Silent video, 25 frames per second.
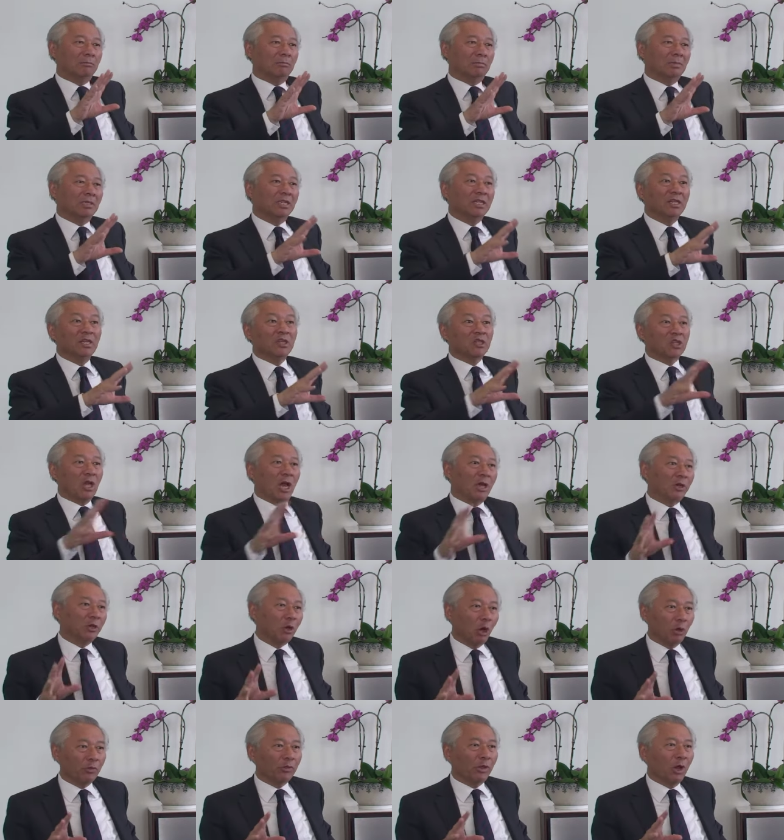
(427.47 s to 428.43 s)
leaders are
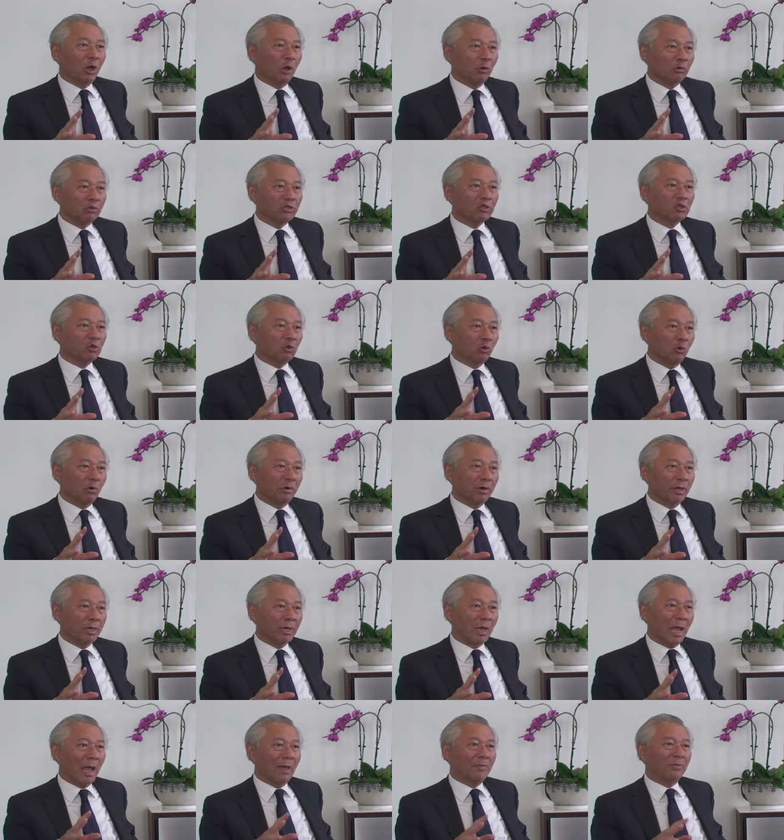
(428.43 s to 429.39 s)
not the whole
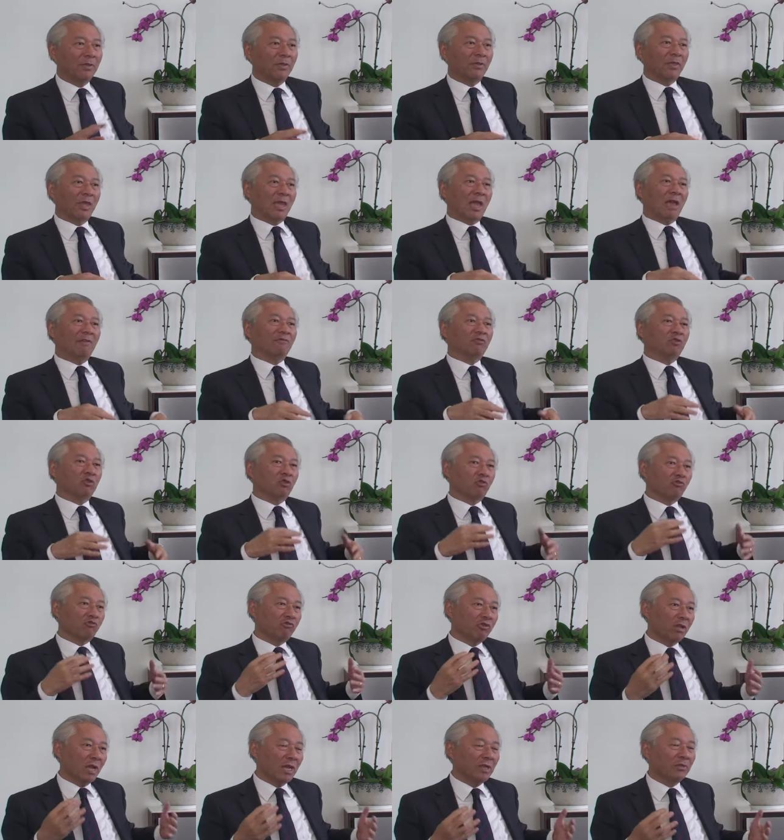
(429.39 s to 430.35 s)
story, and that they have to
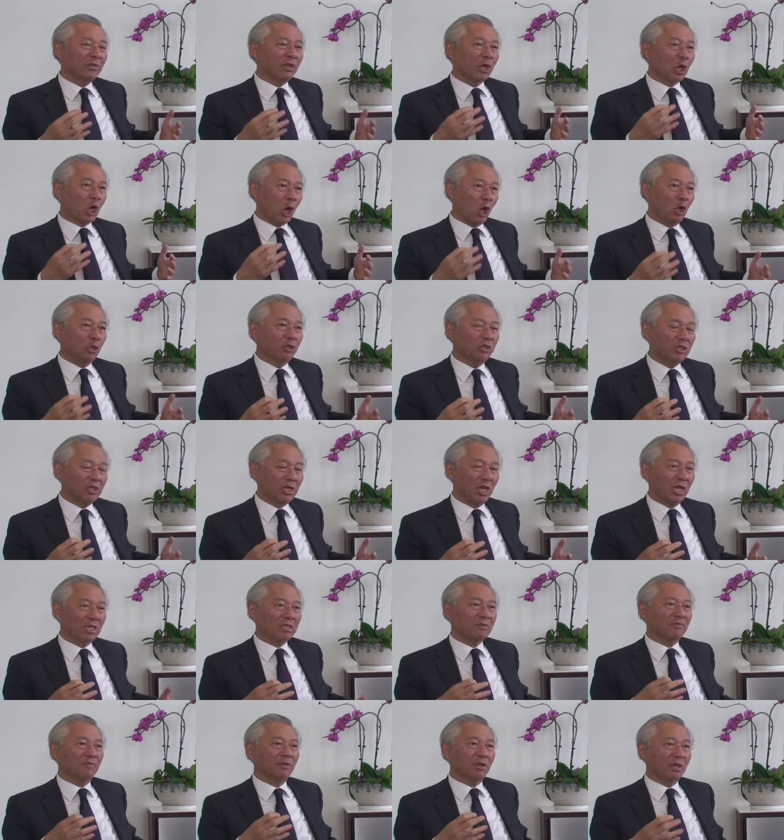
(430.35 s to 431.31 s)
create the
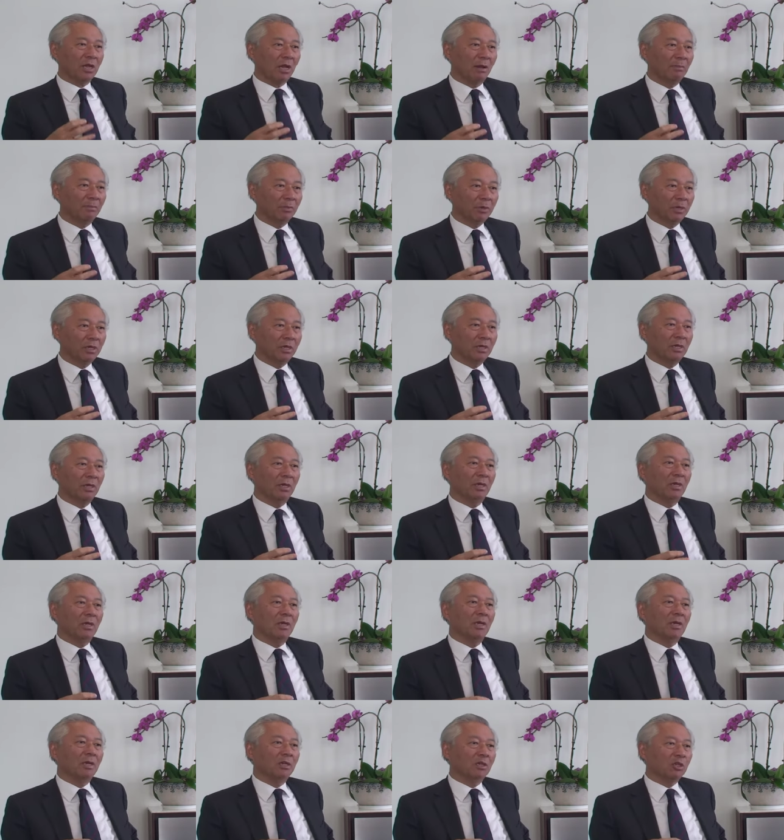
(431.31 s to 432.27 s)
context for the company
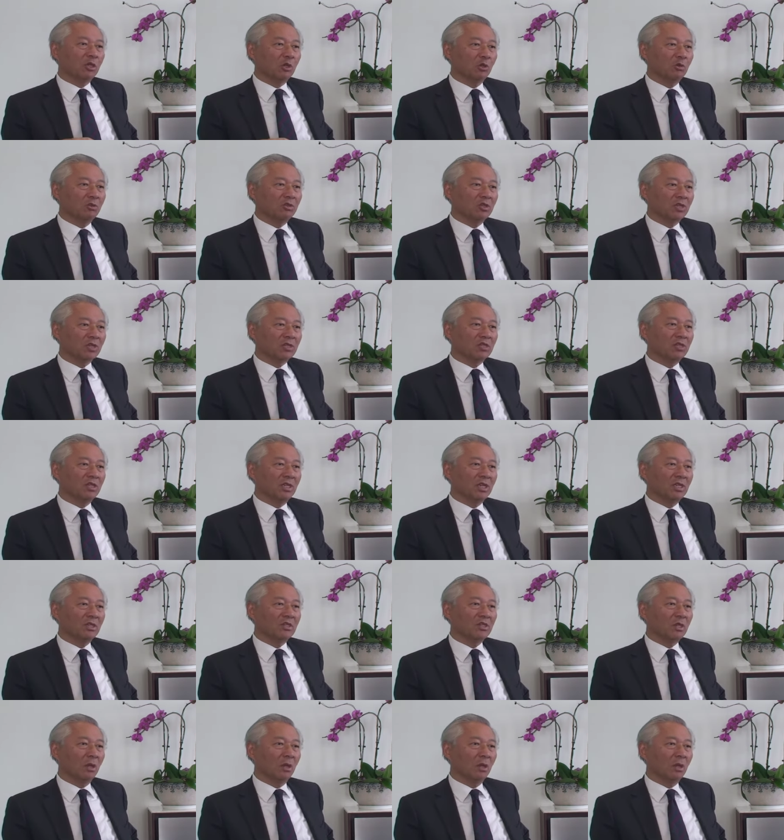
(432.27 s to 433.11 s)
to succeed.